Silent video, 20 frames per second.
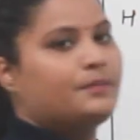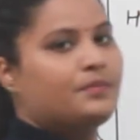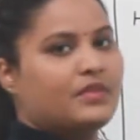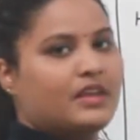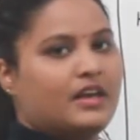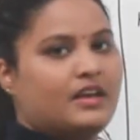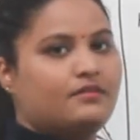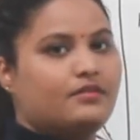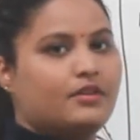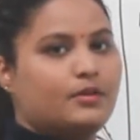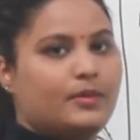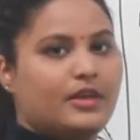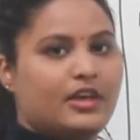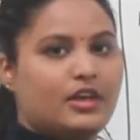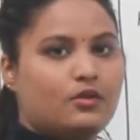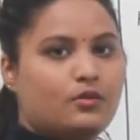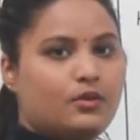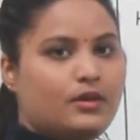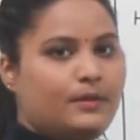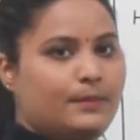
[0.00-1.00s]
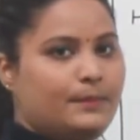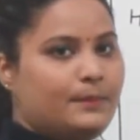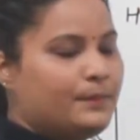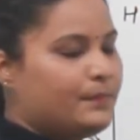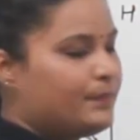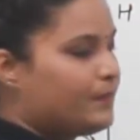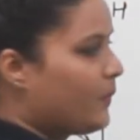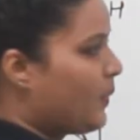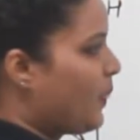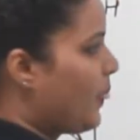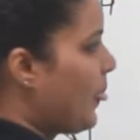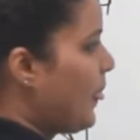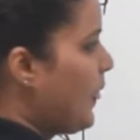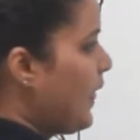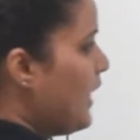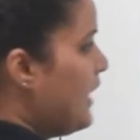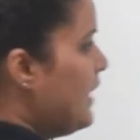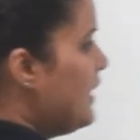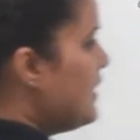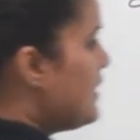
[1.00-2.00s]
It will be equal.
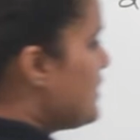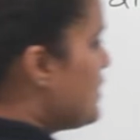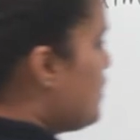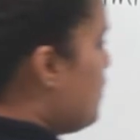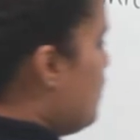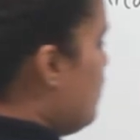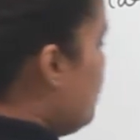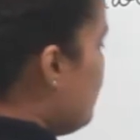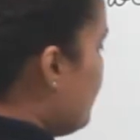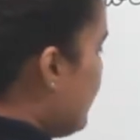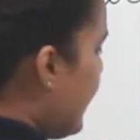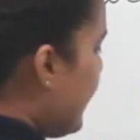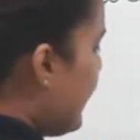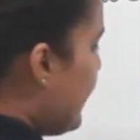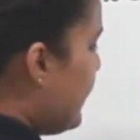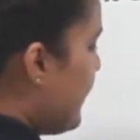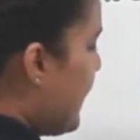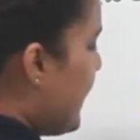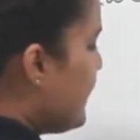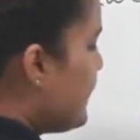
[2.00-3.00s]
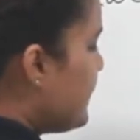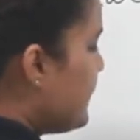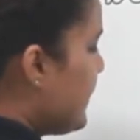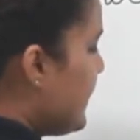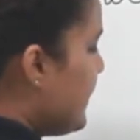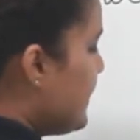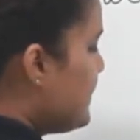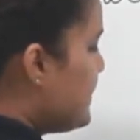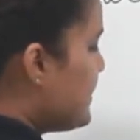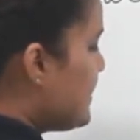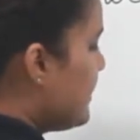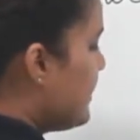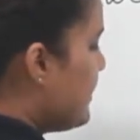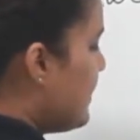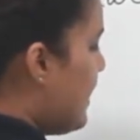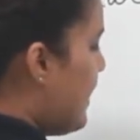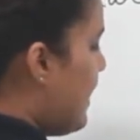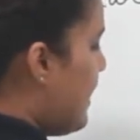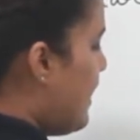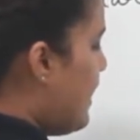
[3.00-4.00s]
So can I write it as
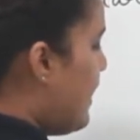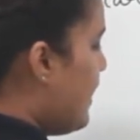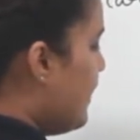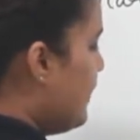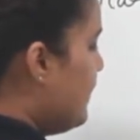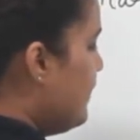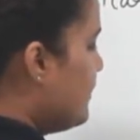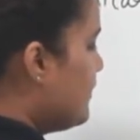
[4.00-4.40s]
r